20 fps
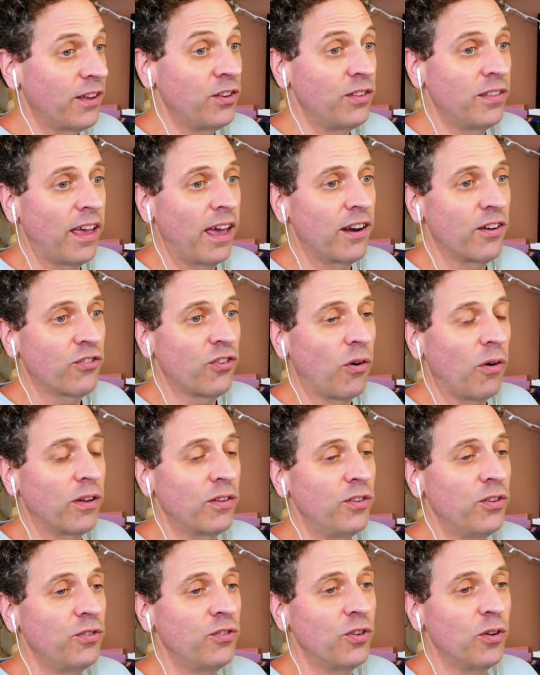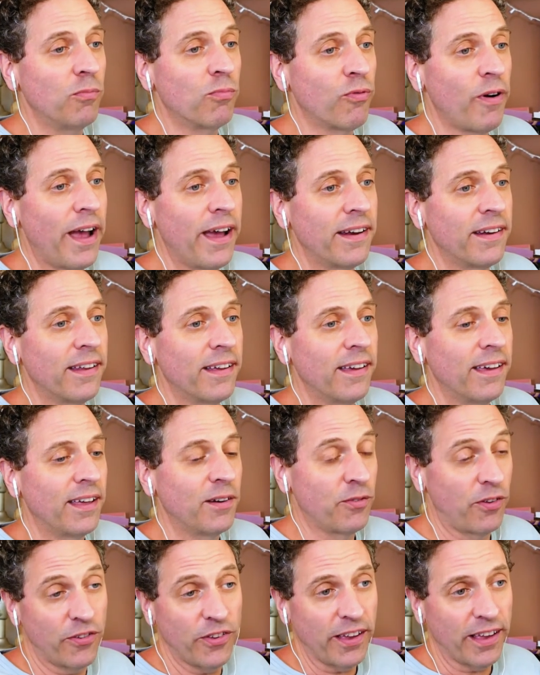They had a show on YouTube, Red, and
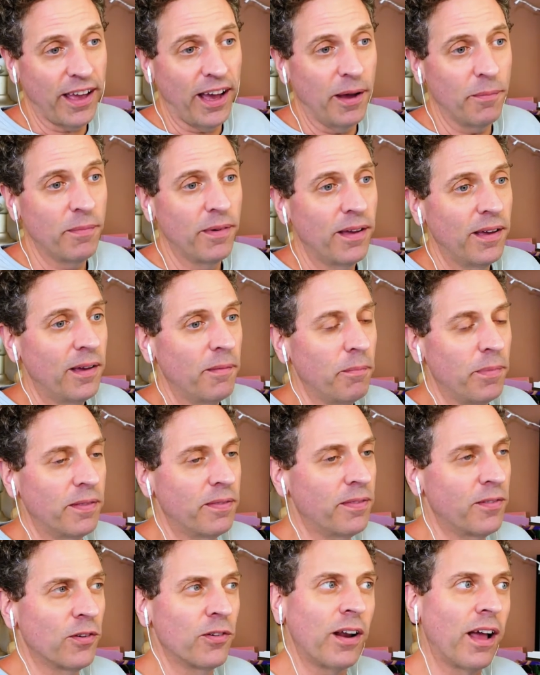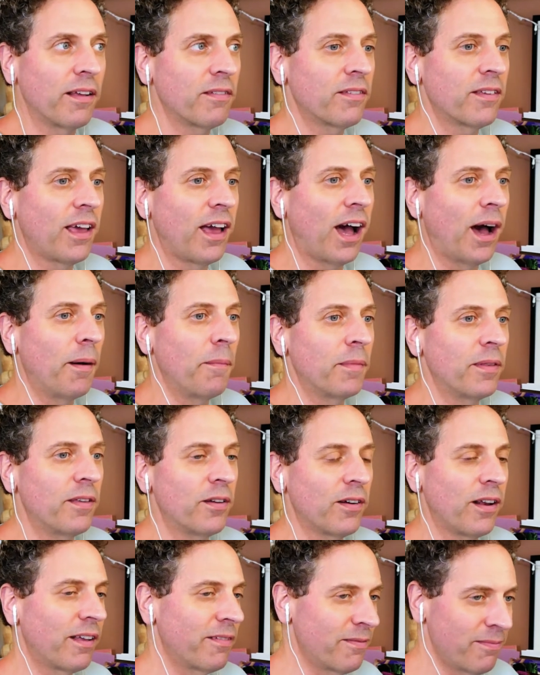it was a sitcom, but they're not
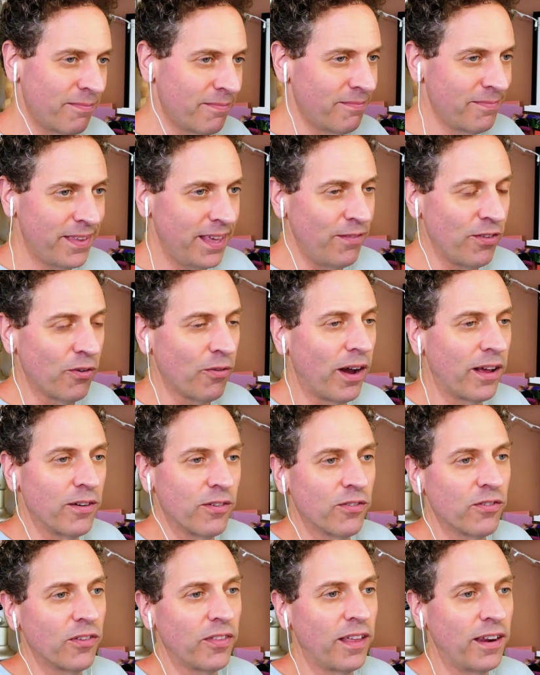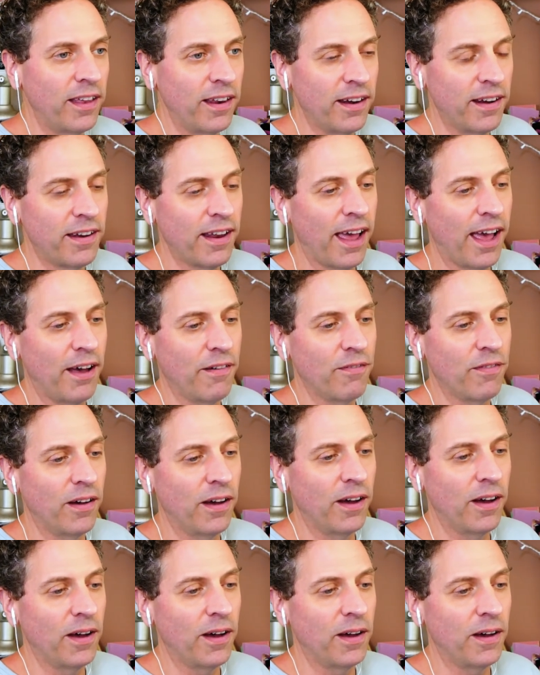TV writers. So they needed to have,
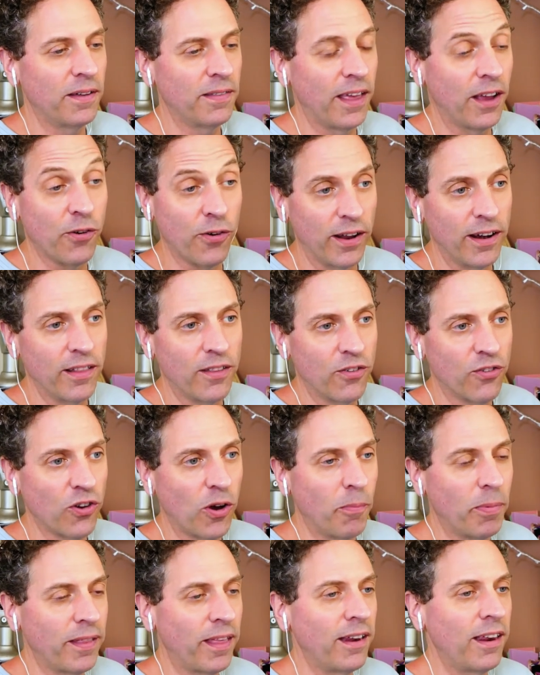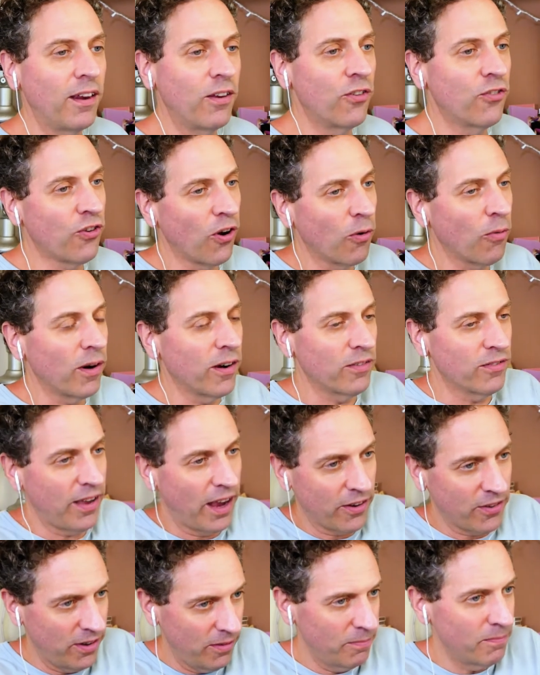they created the show, but they needed showrunners to
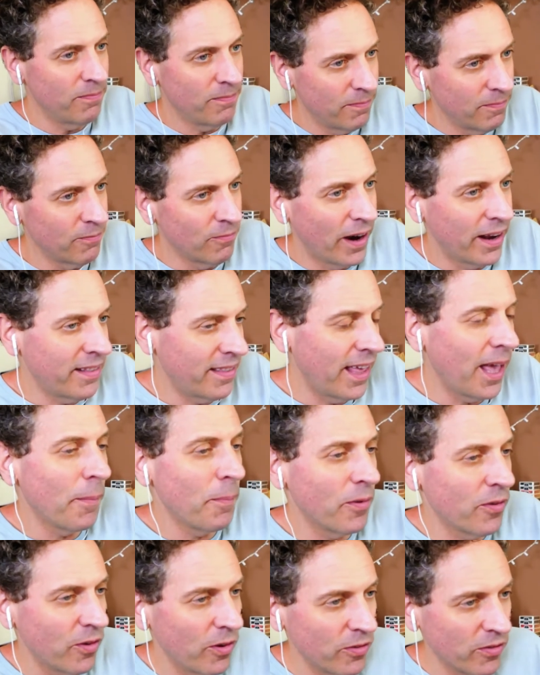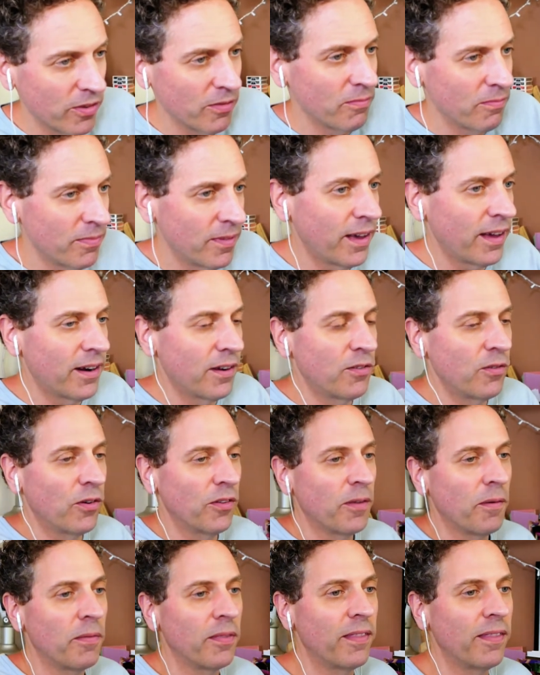actually write the episodes and kind of do all
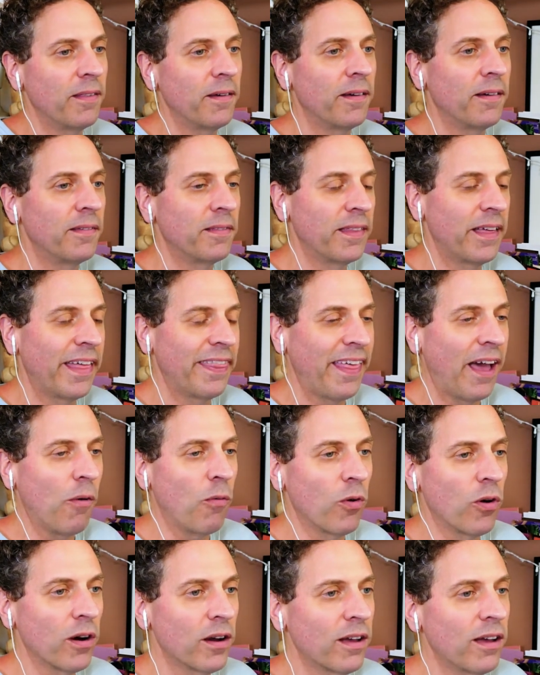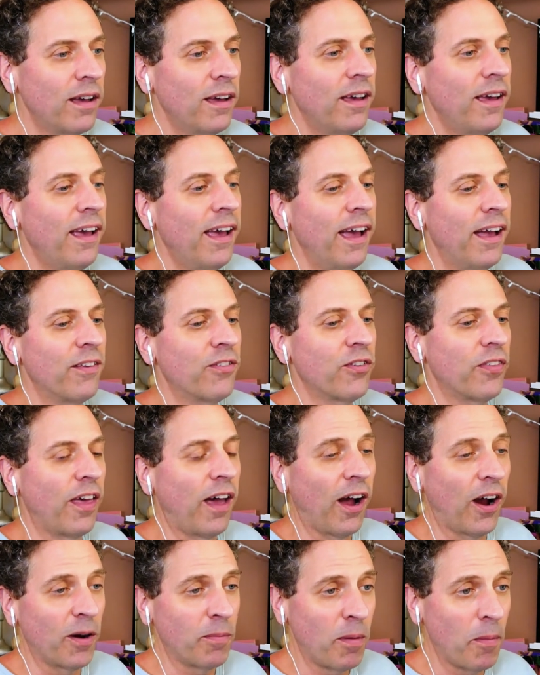that work. And so they
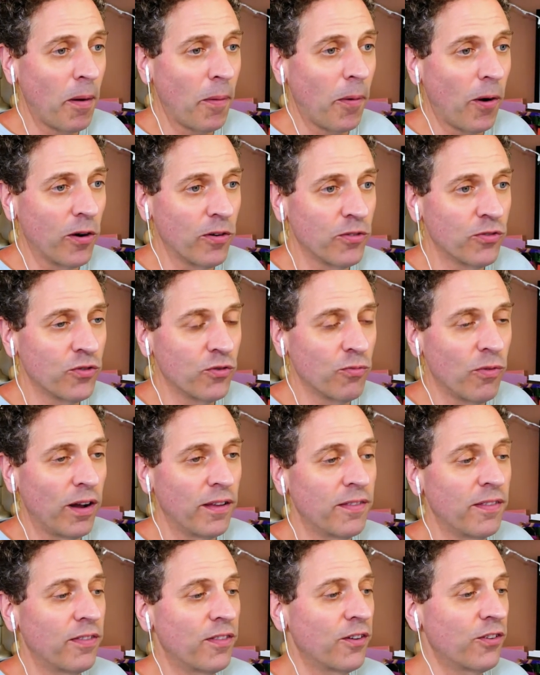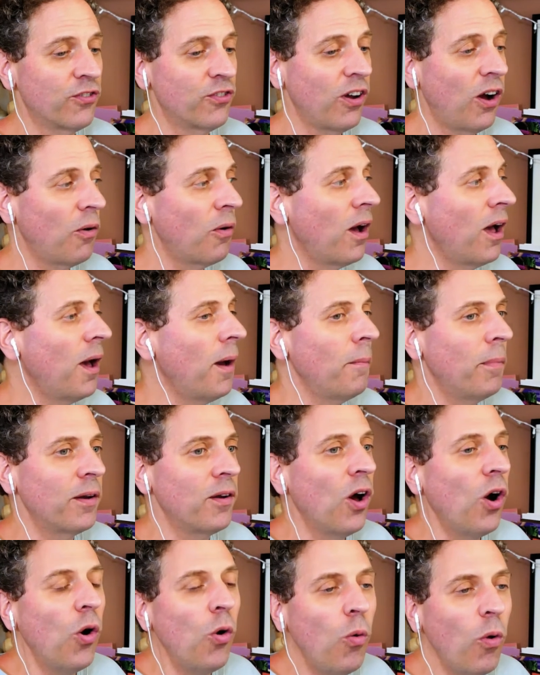hired me, my partner, to run their show.
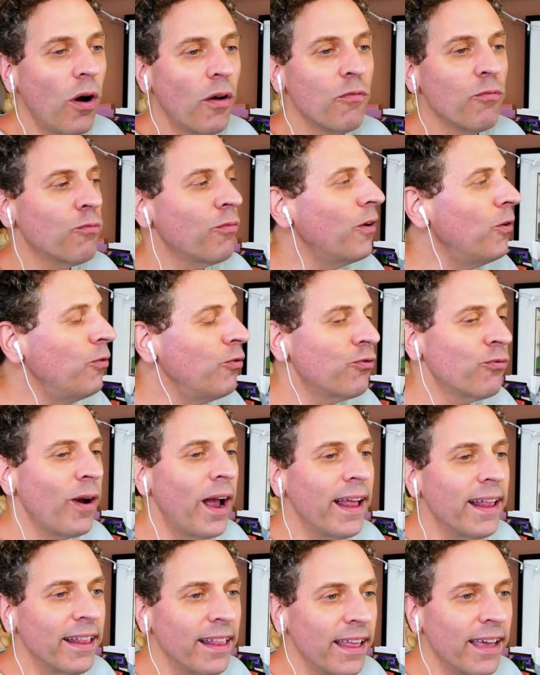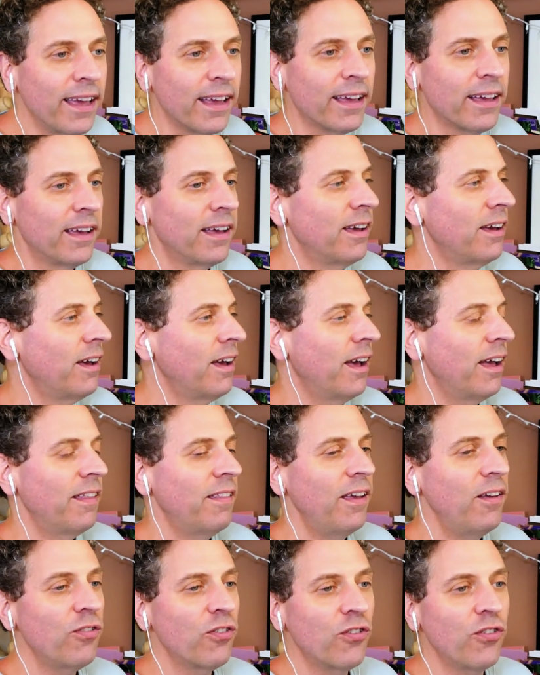But who's Rhett and Link?
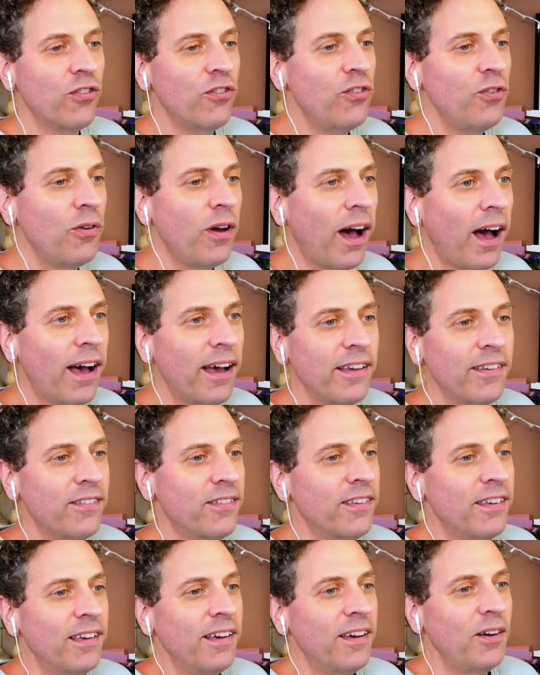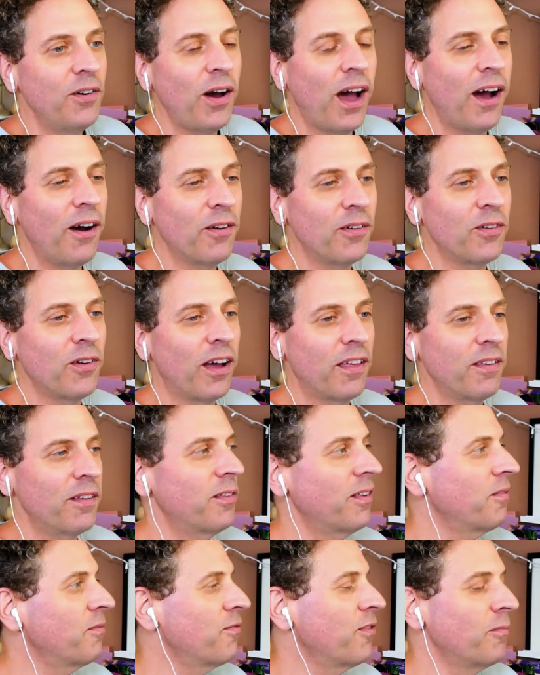These are just two guys out, in, I
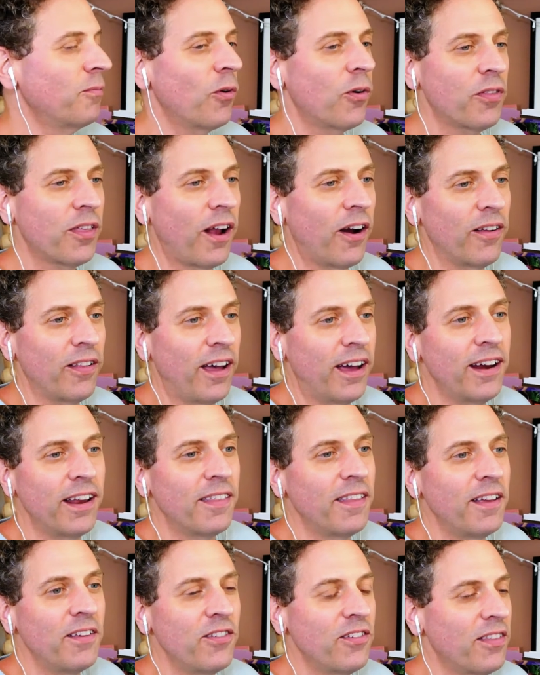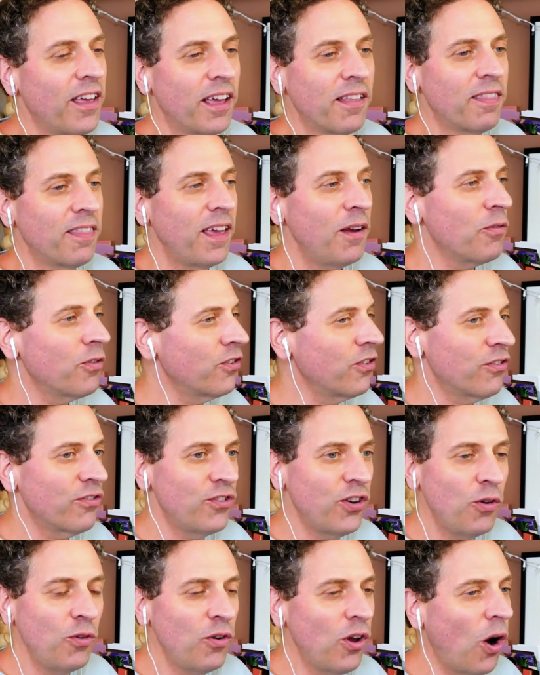think, from North Carolina. They were just
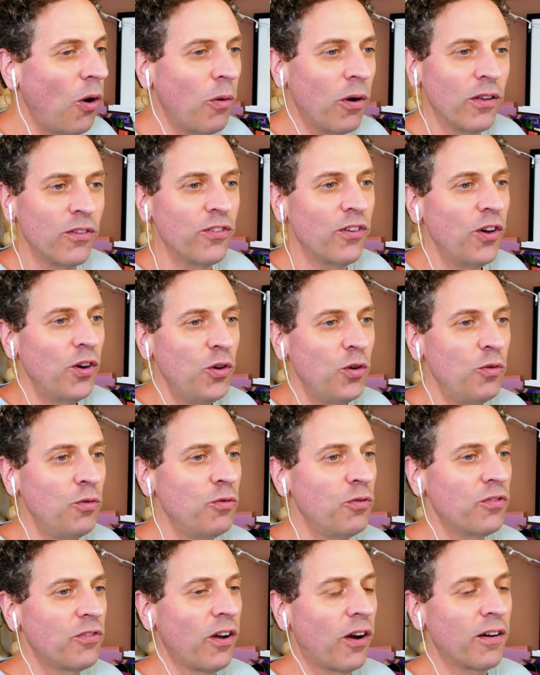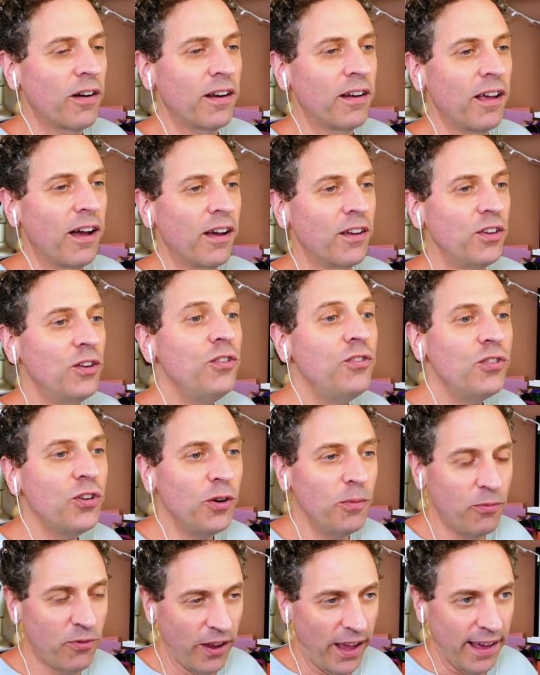two no ones who started a
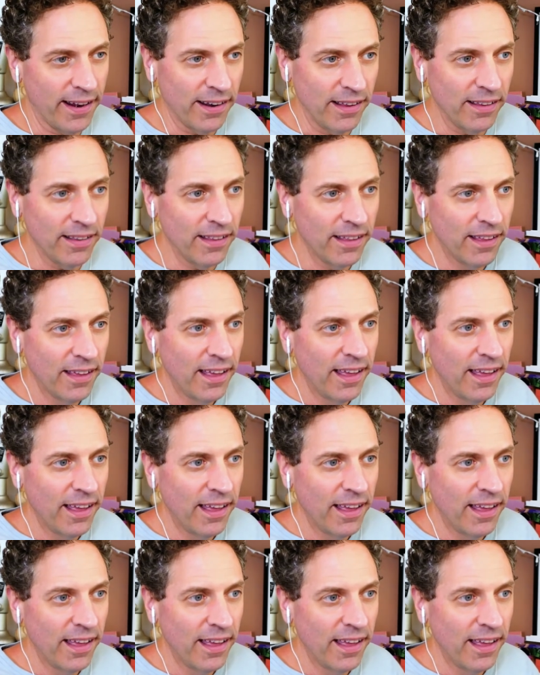YouTube channel,